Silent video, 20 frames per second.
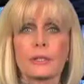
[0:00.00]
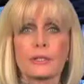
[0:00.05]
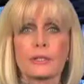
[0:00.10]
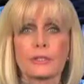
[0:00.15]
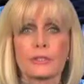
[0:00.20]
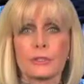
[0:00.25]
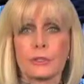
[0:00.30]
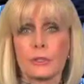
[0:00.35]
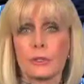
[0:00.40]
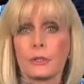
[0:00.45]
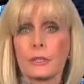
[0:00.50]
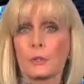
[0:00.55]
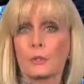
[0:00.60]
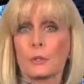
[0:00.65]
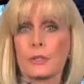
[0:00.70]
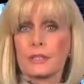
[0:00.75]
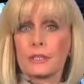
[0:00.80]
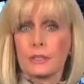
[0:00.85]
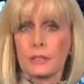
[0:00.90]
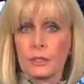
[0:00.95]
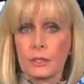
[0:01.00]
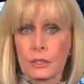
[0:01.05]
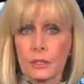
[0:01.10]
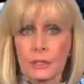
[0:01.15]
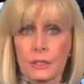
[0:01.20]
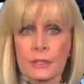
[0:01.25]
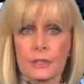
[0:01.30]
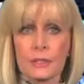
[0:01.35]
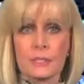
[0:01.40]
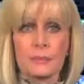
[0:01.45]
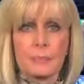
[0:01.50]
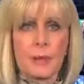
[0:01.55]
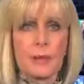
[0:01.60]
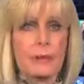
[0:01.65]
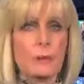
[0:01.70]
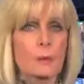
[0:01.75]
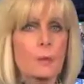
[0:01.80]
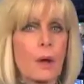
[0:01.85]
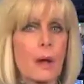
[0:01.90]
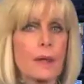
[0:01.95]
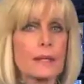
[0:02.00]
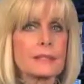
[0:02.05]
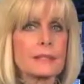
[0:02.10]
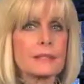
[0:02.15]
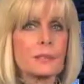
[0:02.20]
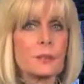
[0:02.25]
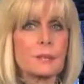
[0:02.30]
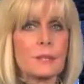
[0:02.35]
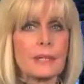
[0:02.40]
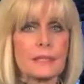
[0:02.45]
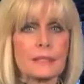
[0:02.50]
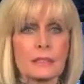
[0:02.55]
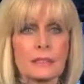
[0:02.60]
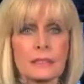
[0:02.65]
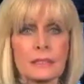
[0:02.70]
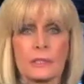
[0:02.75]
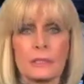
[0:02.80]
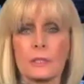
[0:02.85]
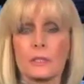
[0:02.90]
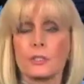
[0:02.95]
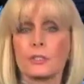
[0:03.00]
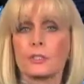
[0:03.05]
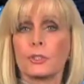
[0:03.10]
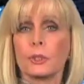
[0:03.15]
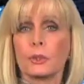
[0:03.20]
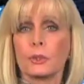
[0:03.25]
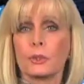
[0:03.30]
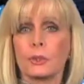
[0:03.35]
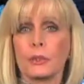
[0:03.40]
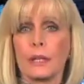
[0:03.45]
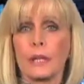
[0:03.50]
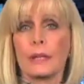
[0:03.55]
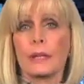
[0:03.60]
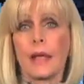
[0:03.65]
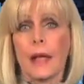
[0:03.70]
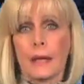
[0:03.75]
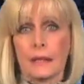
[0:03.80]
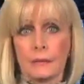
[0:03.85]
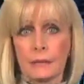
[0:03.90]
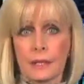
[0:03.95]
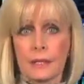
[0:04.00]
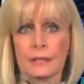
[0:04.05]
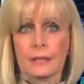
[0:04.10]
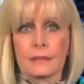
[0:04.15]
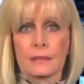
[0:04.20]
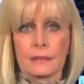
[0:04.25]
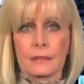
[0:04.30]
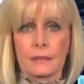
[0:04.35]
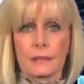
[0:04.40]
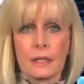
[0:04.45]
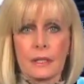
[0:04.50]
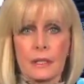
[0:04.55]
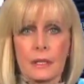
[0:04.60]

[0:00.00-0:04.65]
concern in recent years has been the rise of obesity in children and adolescents.